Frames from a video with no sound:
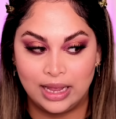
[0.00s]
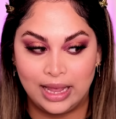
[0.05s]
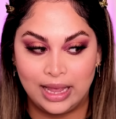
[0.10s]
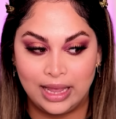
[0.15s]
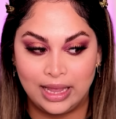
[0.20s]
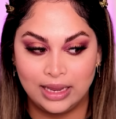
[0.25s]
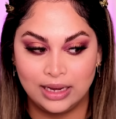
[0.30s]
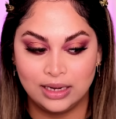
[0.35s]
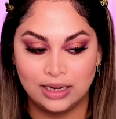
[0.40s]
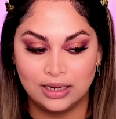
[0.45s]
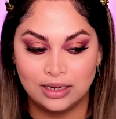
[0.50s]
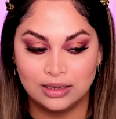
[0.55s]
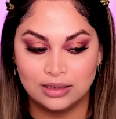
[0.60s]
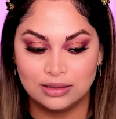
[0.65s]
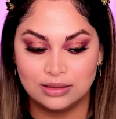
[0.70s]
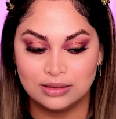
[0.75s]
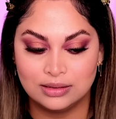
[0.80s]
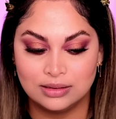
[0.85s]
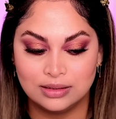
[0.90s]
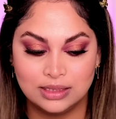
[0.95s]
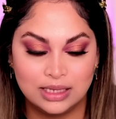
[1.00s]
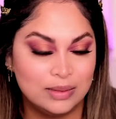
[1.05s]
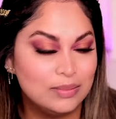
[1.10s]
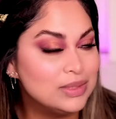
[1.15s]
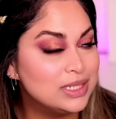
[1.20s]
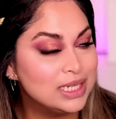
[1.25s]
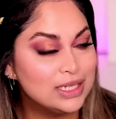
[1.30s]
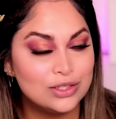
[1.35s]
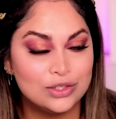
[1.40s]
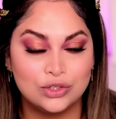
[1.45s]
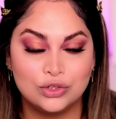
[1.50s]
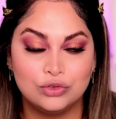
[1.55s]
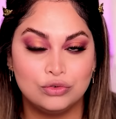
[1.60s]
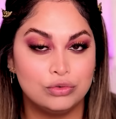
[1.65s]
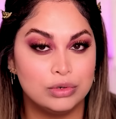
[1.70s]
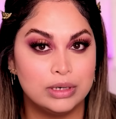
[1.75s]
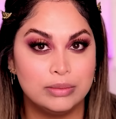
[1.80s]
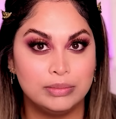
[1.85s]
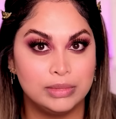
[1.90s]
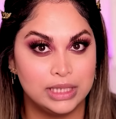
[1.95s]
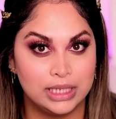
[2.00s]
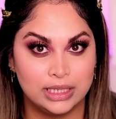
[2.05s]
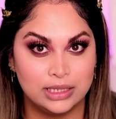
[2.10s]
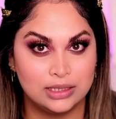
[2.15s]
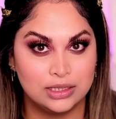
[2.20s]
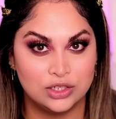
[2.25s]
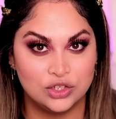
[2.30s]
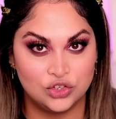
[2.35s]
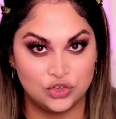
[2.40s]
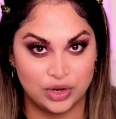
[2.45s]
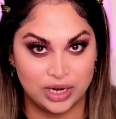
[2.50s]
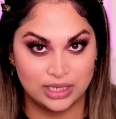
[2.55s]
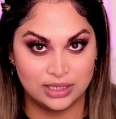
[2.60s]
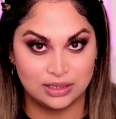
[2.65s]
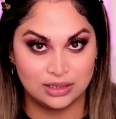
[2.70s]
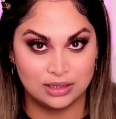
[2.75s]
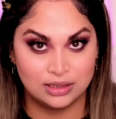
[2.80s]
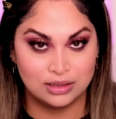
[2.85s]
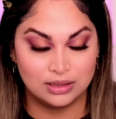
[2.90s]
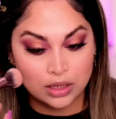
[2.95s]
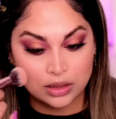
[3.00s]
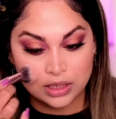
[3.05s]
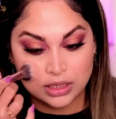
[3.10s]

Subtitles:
and seems extremely distressed.